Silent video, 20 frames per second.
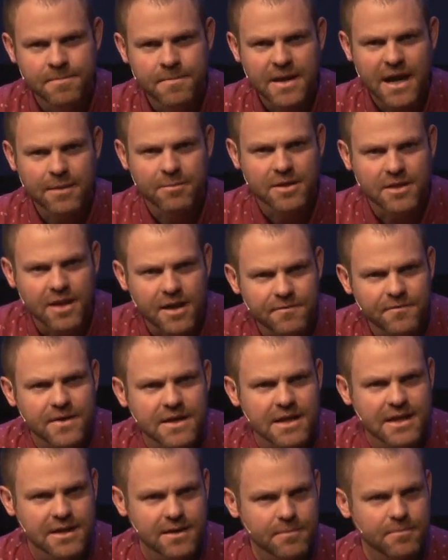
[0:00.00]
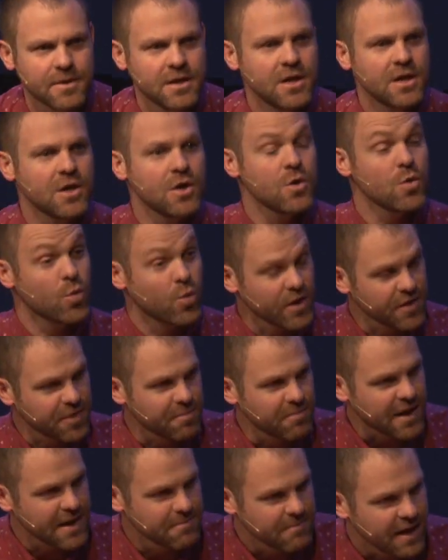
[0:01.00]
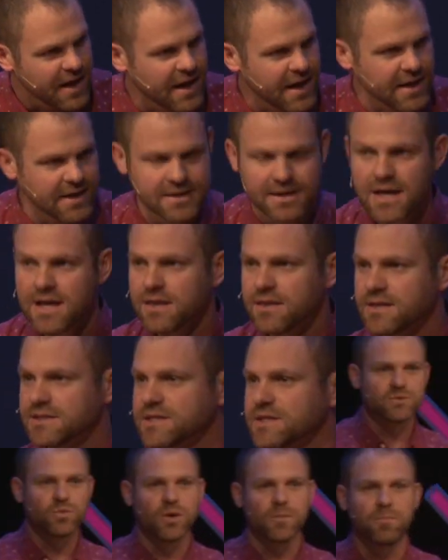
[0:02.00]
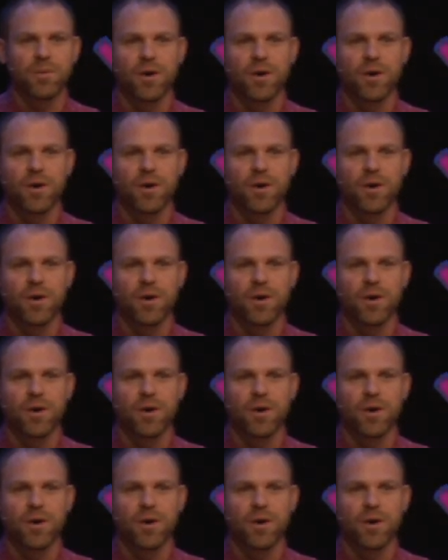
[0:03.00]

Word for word: I'm loving Him with my mind. This is what